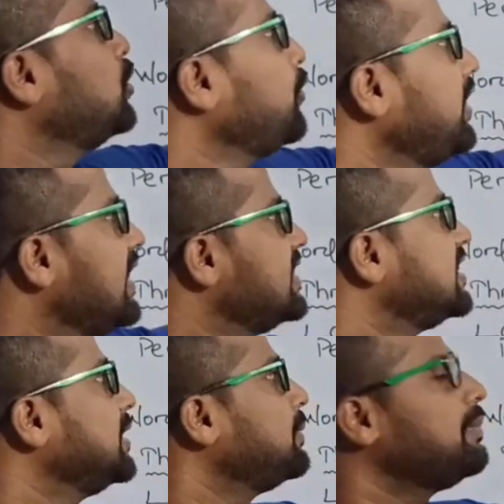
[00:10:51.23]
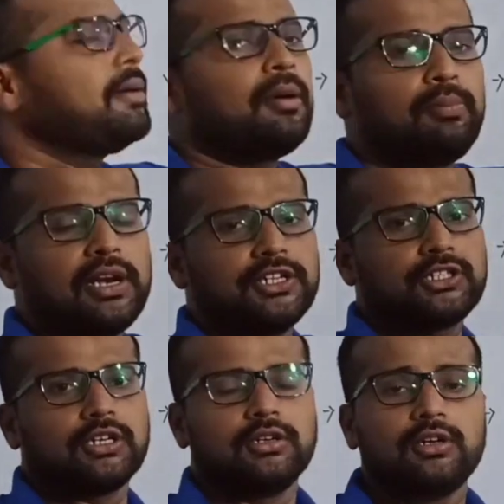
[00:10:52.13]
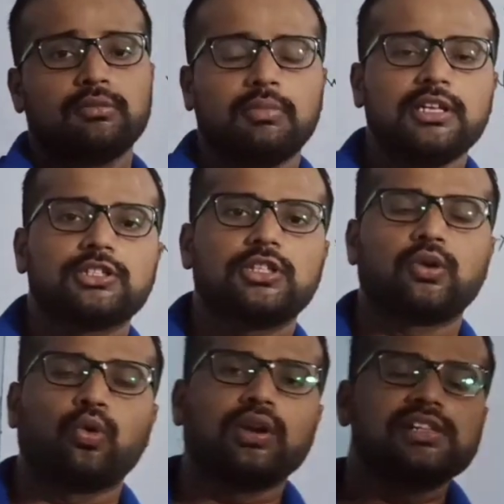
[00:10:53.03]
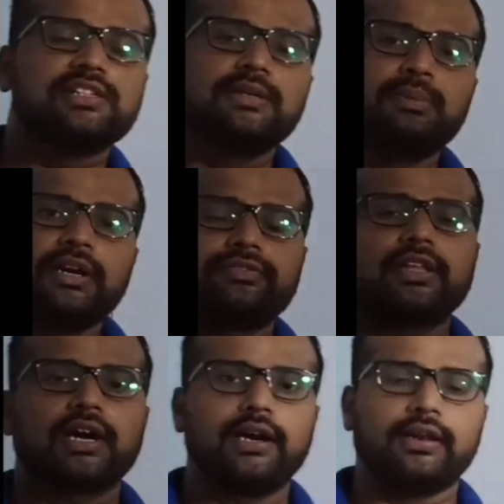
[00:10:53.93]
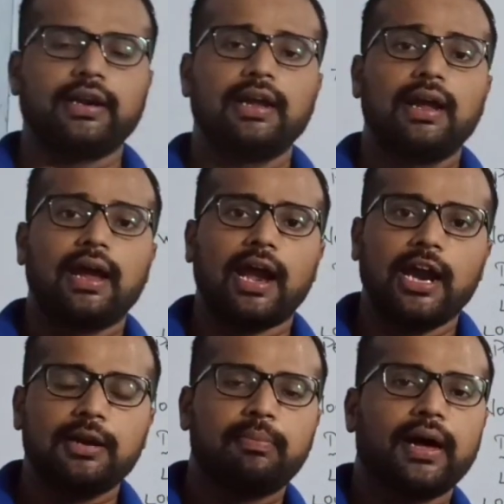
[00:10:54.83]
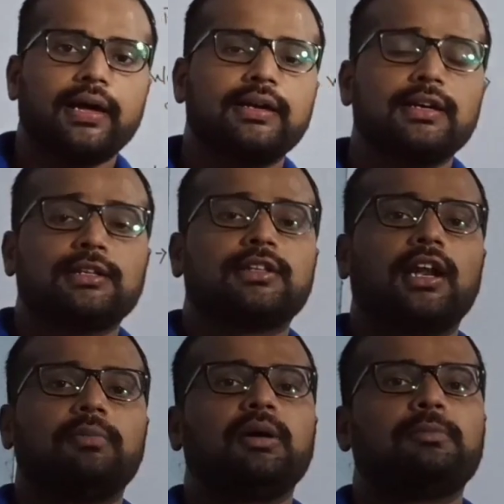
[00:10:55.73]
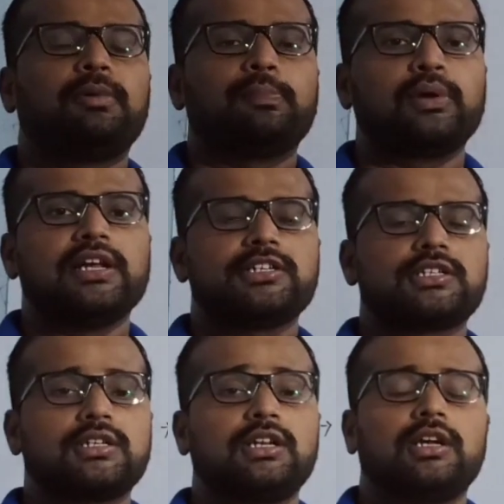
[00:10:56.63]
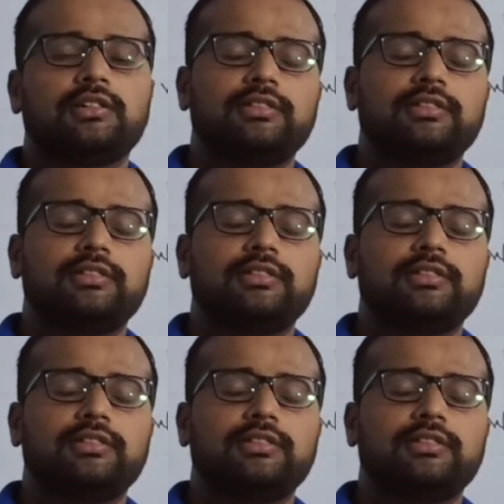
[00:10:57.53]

to real GDP by population, means the total GDP of the country and by the number of population,